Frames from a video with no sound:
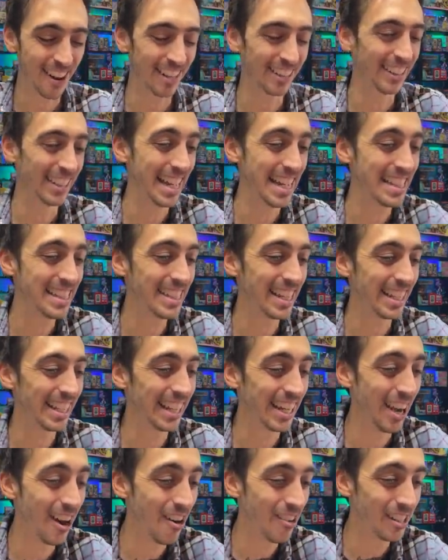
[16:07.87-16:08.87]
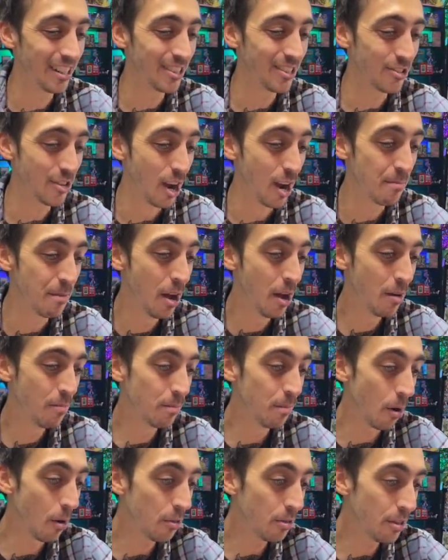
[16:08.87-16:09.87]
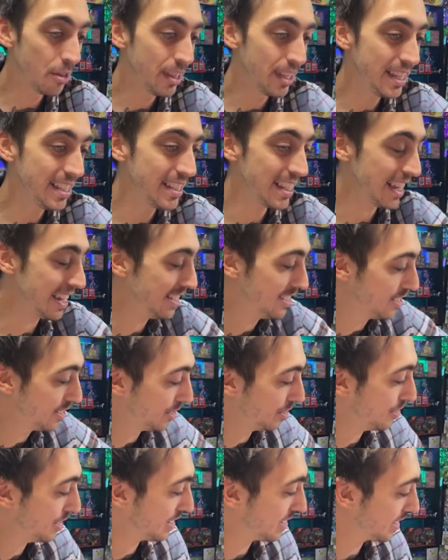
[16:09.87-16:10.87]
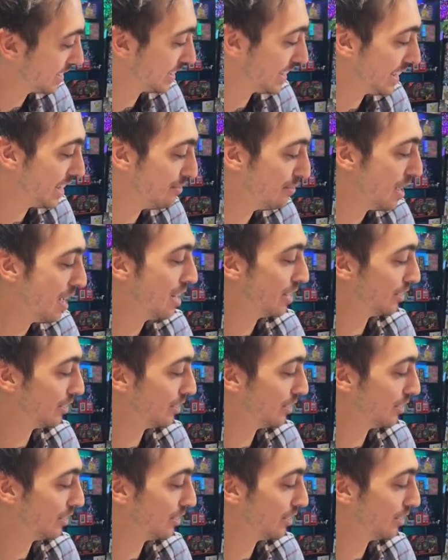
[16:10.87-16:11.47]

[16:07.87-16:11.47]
Let's go. Let's drop both of these into a sleeve.